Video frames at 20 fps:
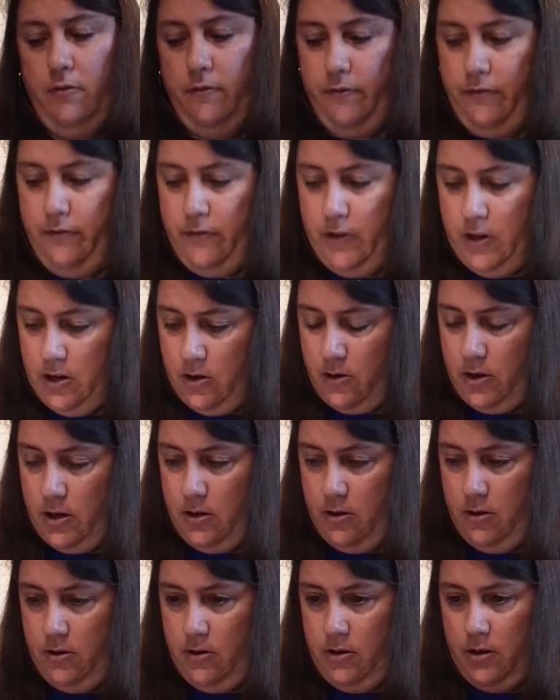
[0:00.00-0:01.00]
Very
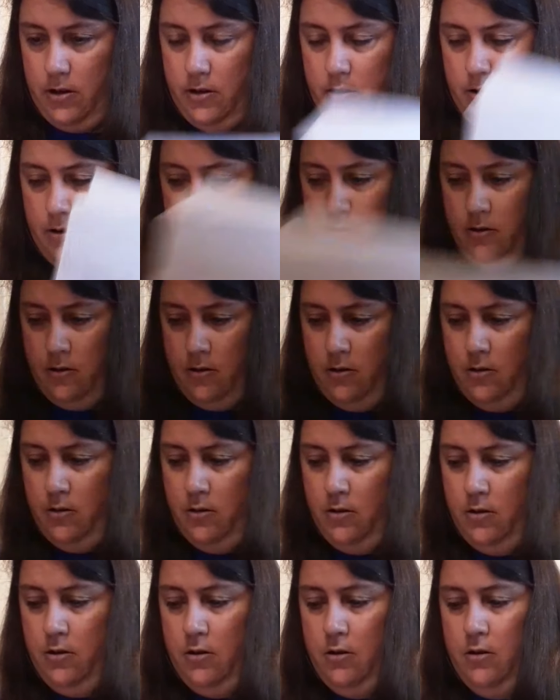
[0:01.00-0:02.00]
good.
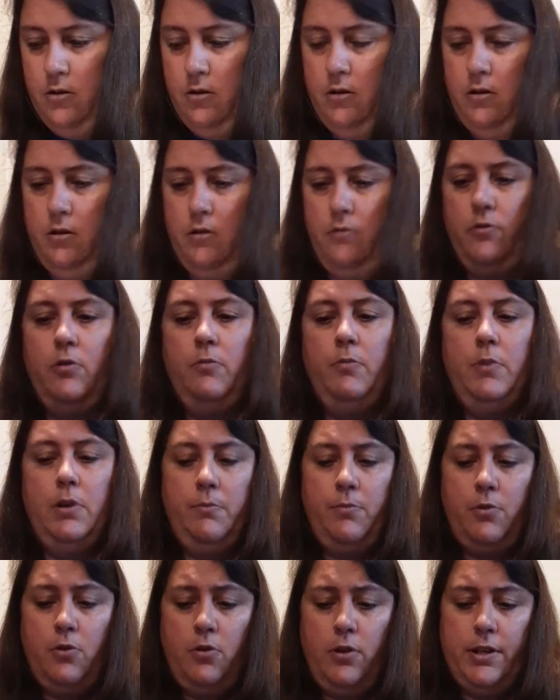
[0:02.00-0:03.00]

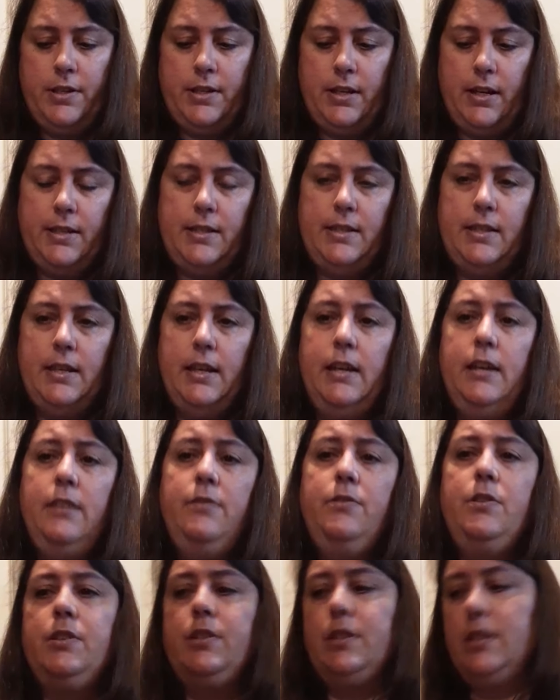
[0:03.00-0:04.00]
Remember, as I said,
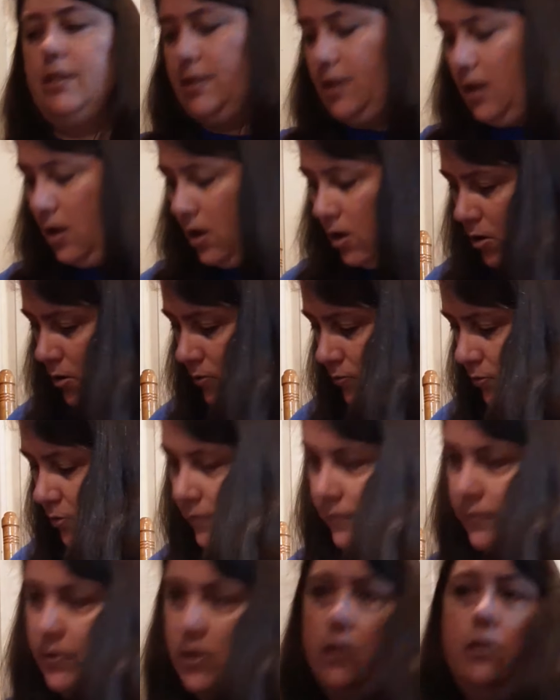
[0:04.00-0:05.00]
this is all
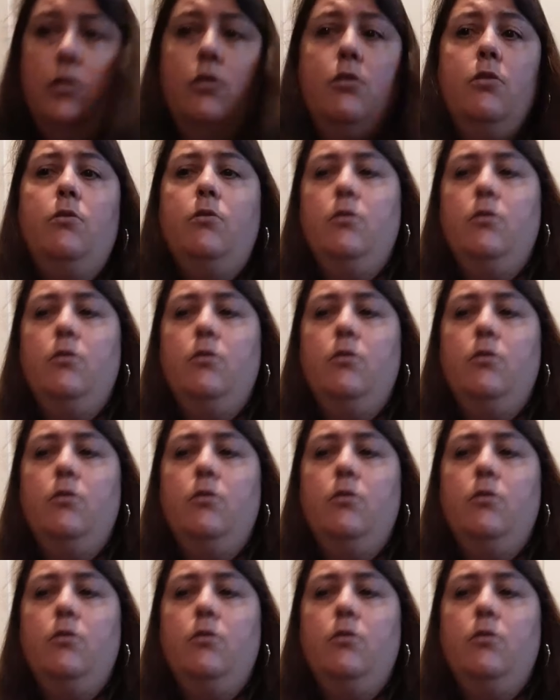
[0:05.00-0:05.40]
review.